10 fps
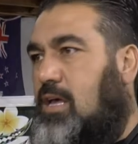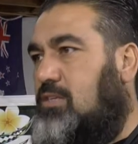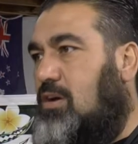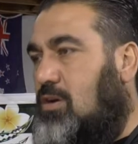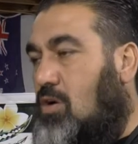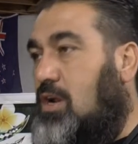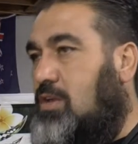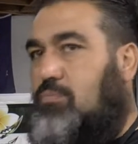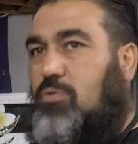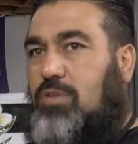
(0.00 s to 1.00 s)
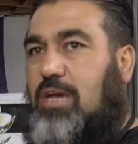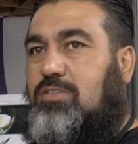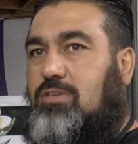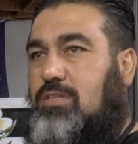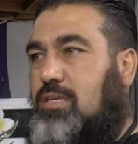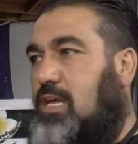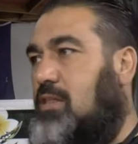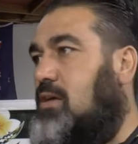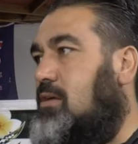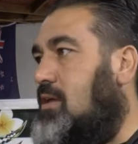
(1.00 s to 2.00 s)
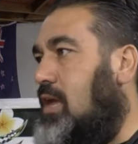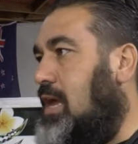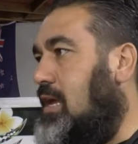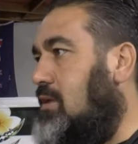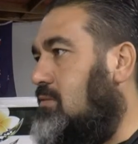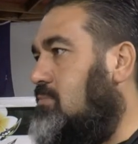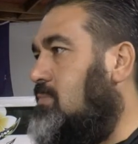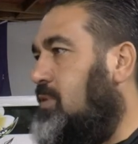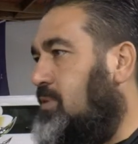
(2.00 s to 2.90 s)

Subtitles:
So I kind of brought those two together, and